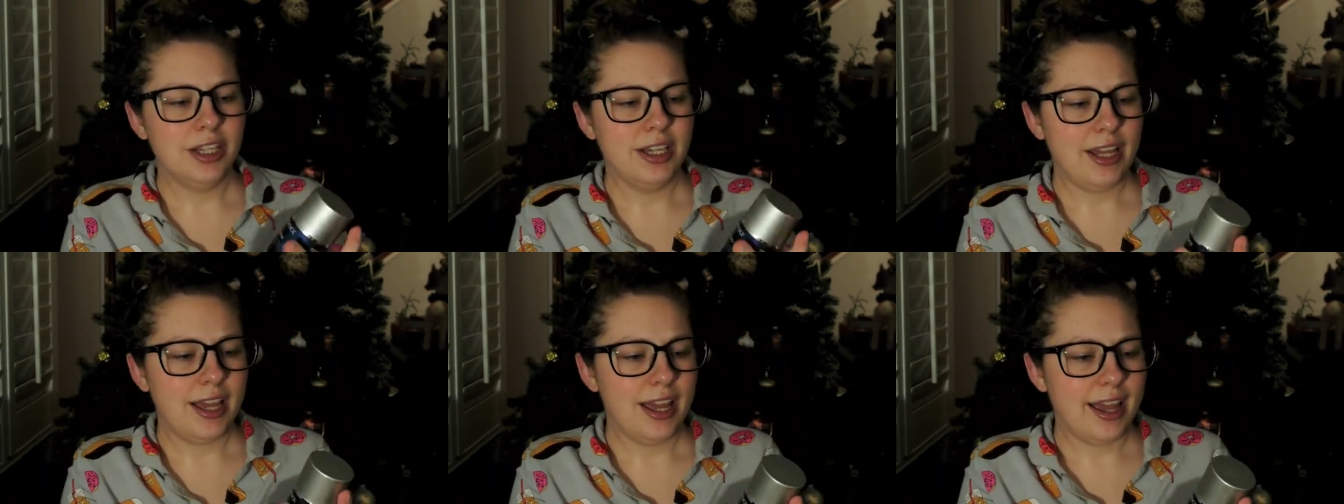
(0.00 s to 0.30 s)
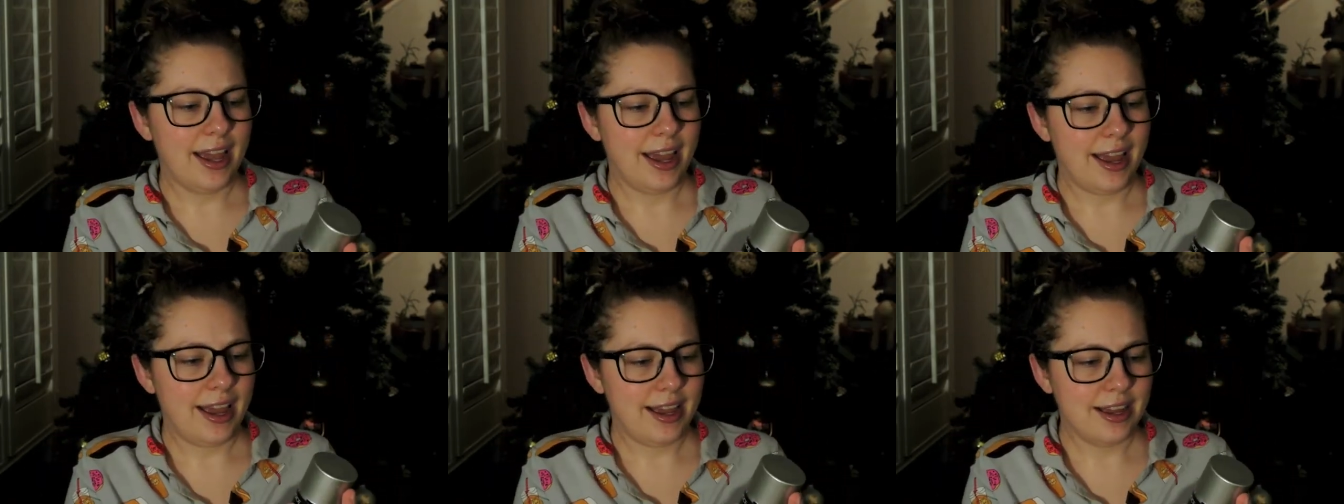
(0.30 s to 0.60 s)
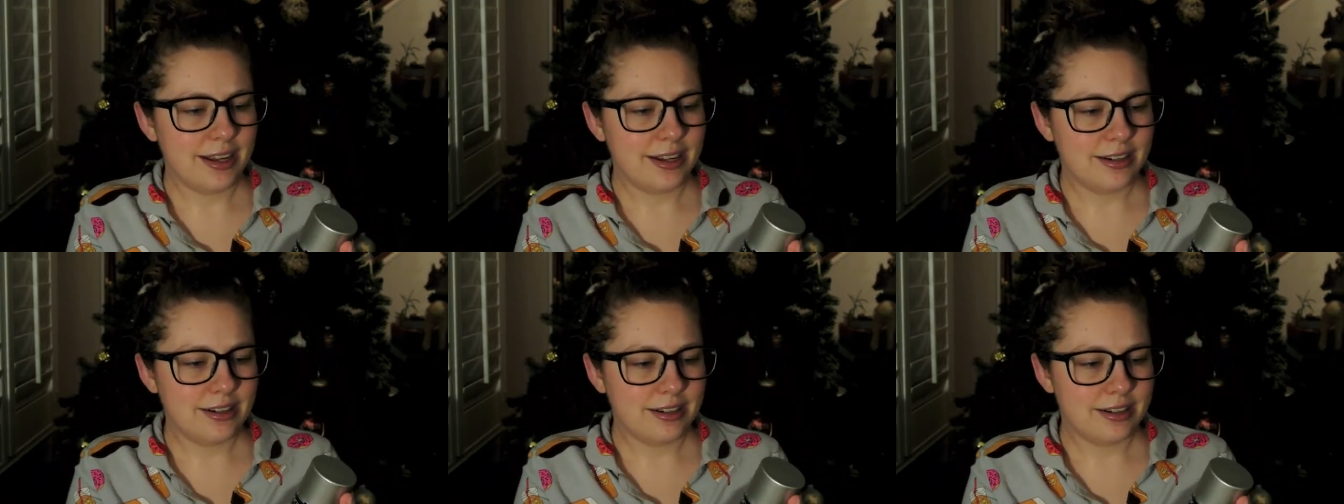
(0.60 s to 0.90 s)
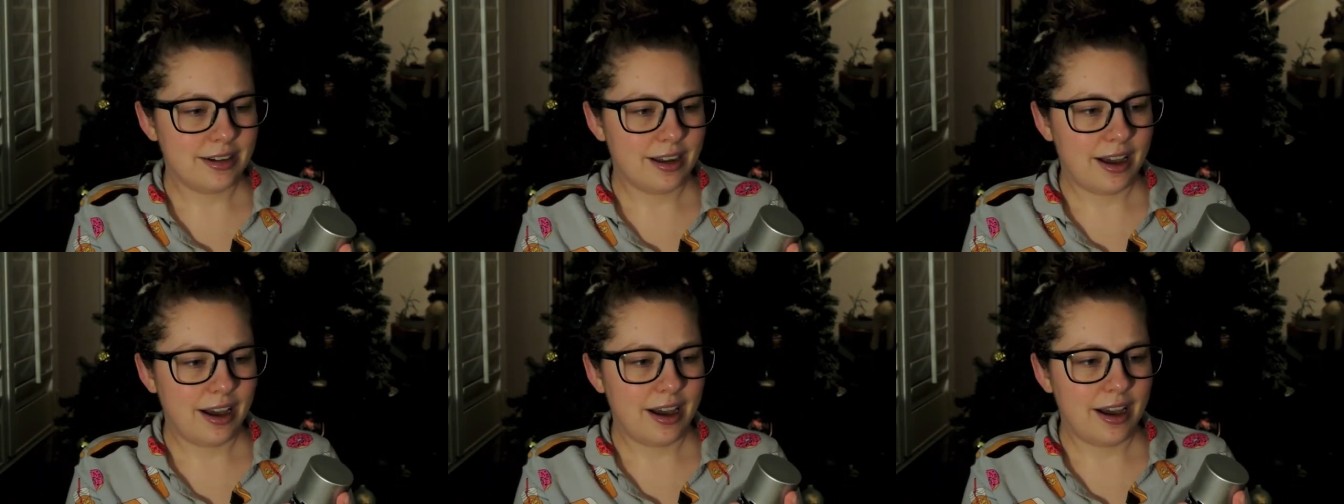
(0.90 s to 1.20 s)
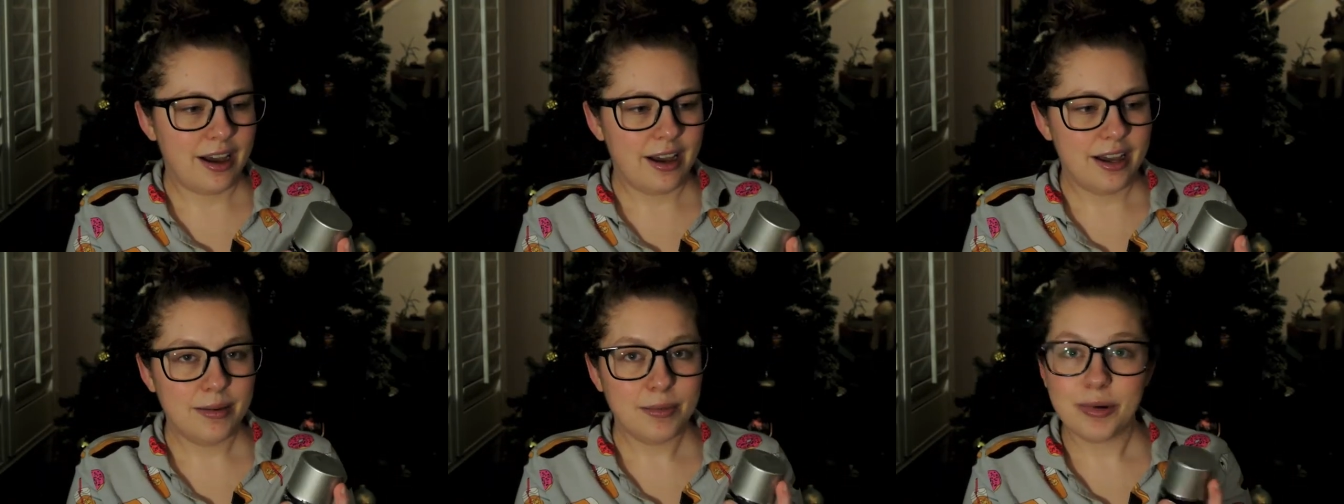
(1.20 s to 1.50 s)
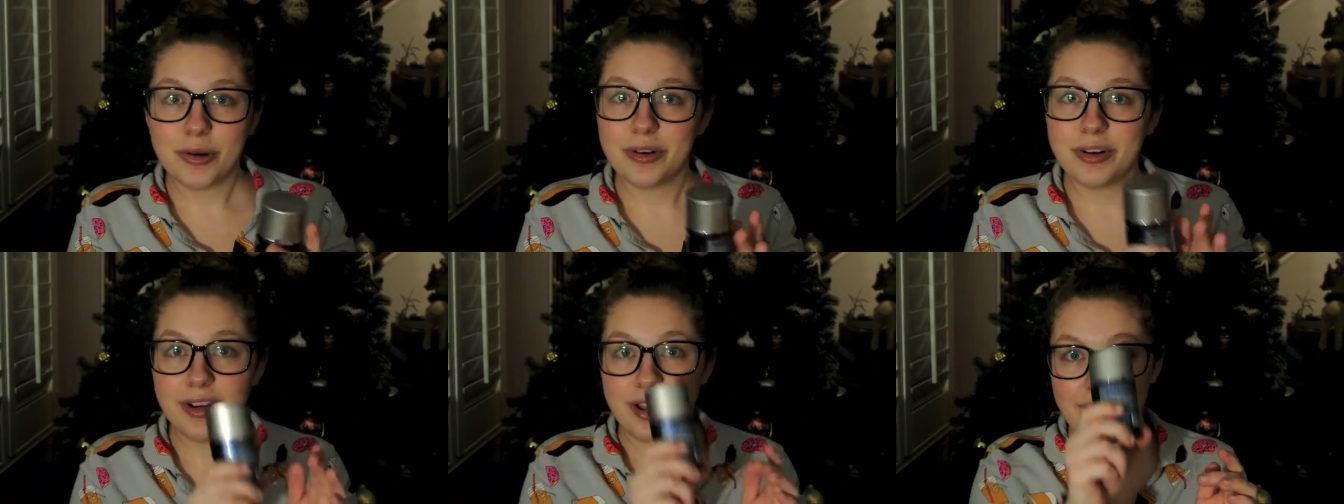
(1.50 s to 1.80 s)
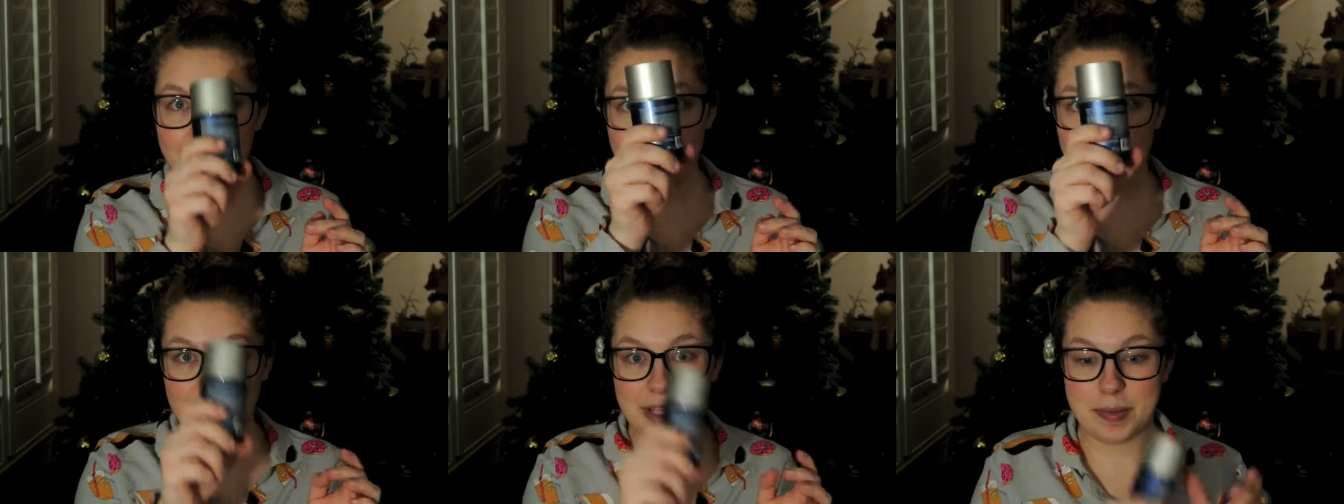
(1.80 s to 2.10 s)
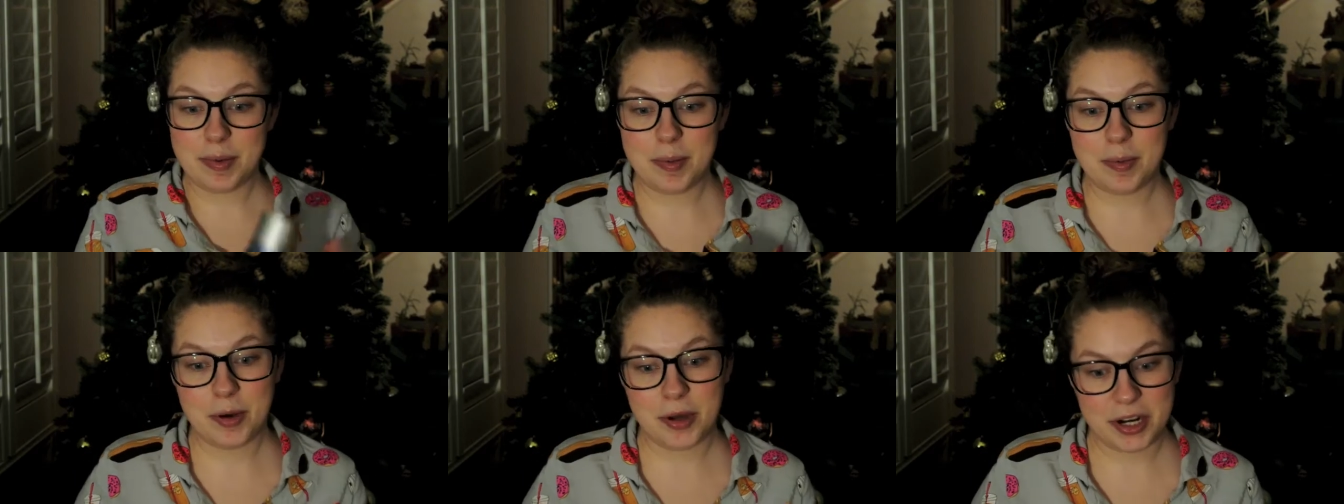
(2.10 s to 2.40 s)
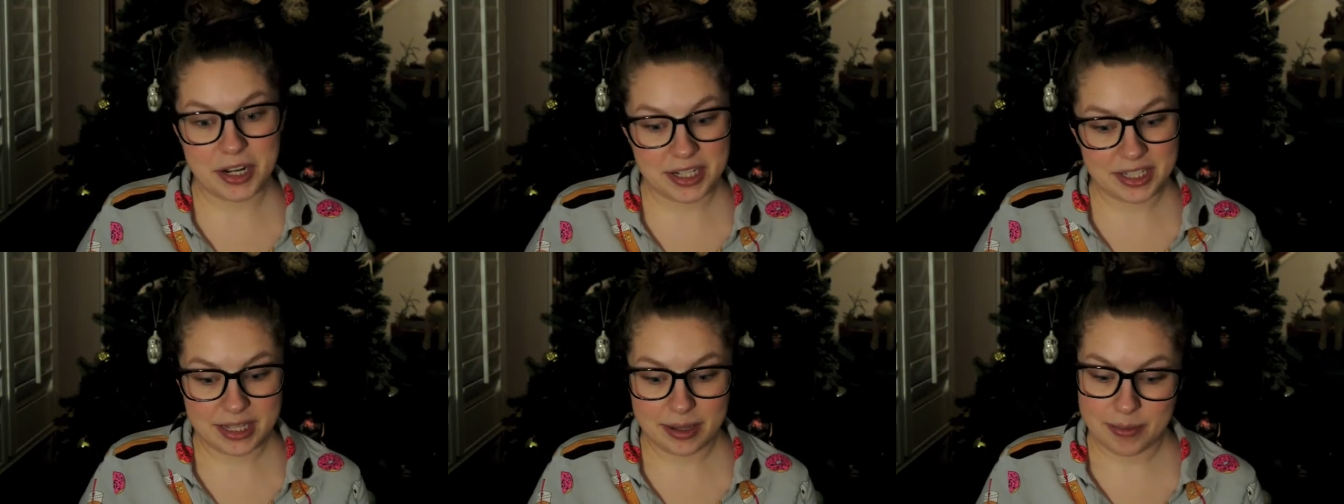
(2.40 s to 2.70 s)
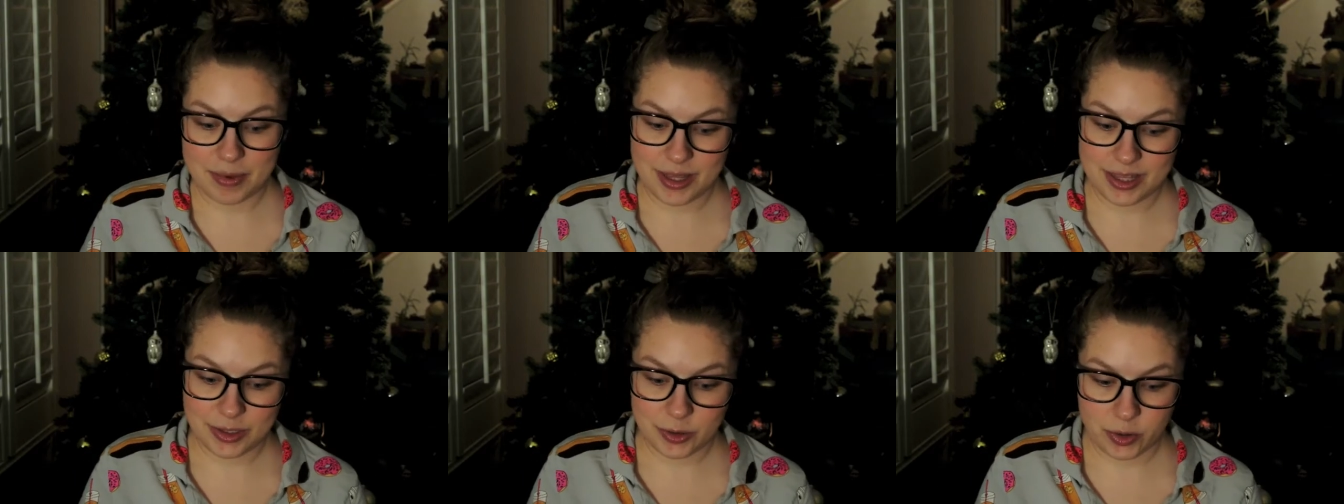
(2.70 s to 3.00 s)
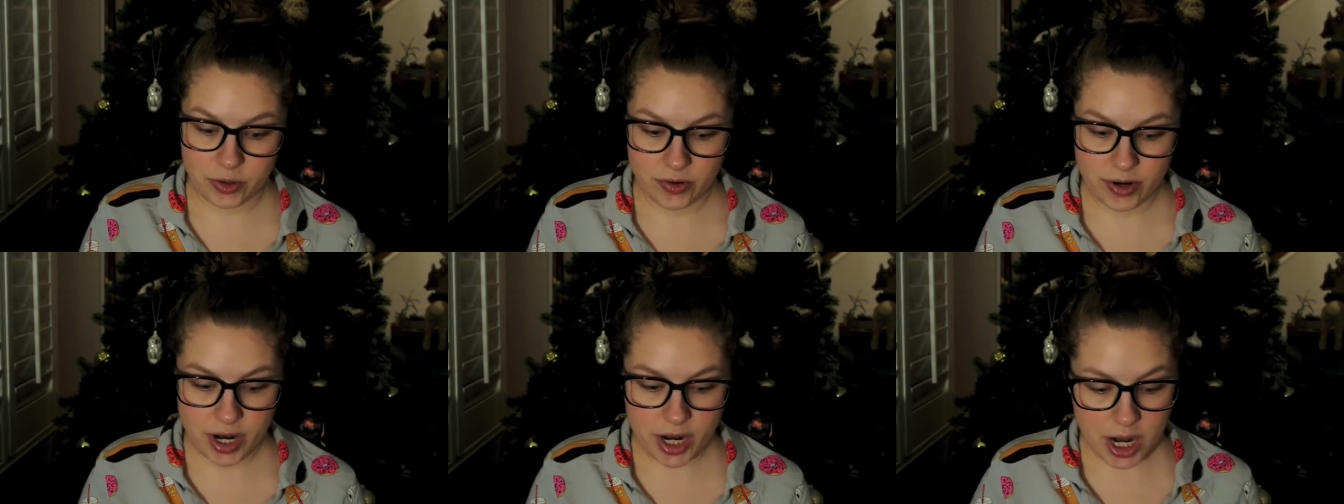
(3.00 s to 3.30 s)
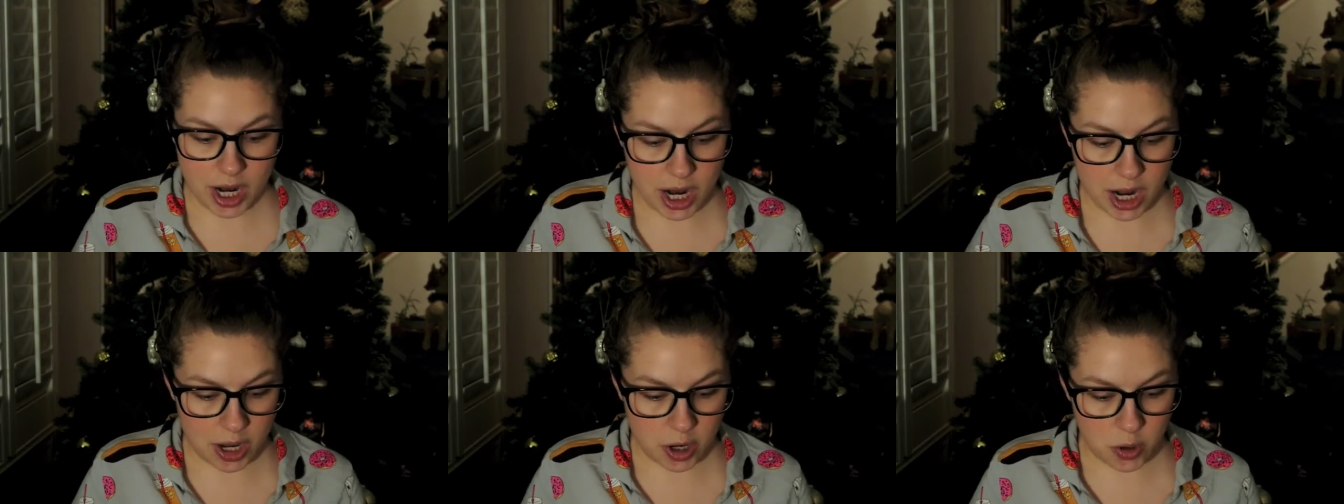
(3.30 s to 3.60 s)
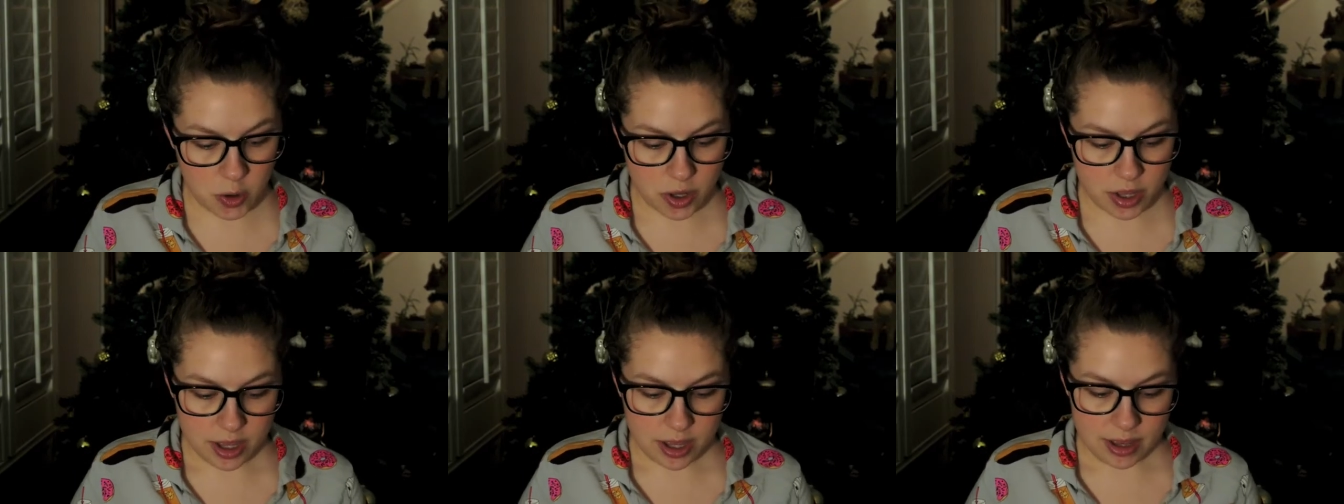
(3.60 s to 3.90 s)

And I'm going to actually be putting some of this on right now